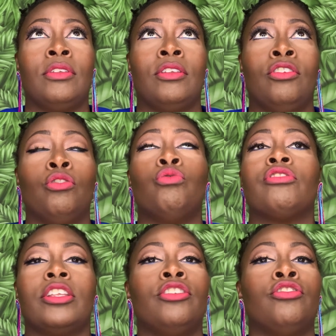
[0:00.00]

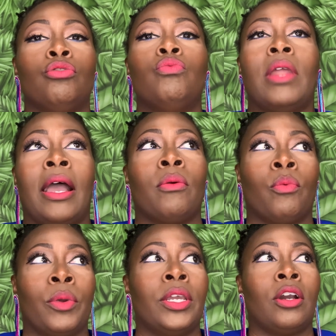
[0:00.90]
usually do not
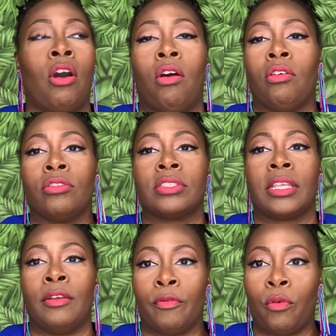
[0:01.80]
rent cars
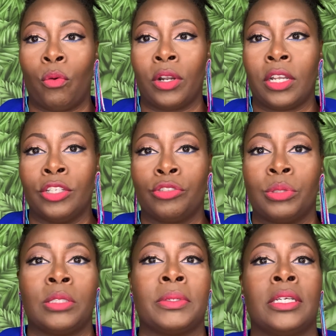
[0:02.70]
in foreign
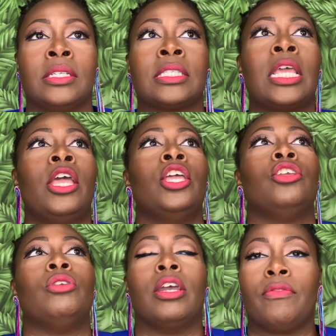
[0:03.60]
countries because
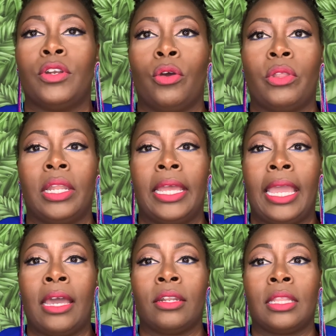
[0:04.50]
you never know the
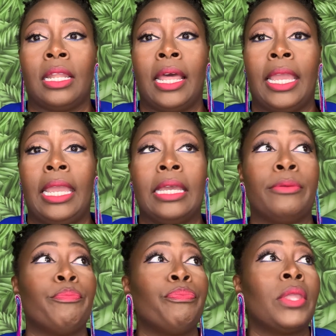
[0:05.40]
layout of the land.
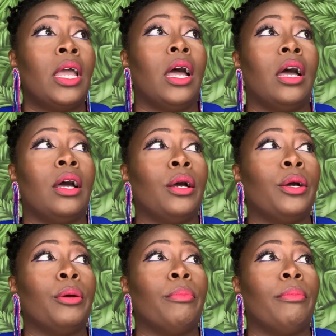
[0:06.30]

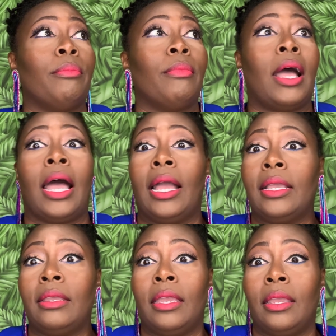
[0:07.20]
I
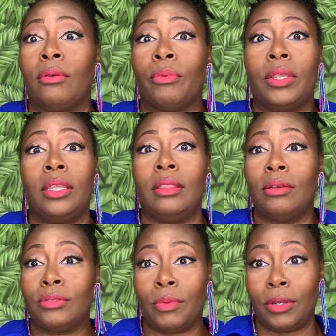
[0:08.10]
can't read
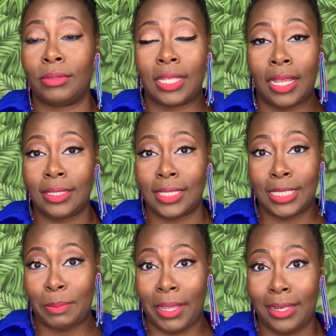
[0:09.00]
those road signs in
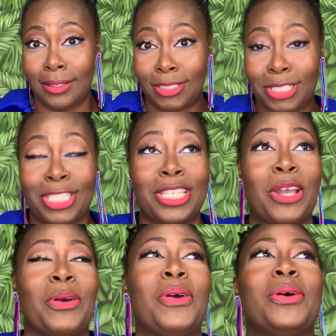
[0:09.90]
Spanish, so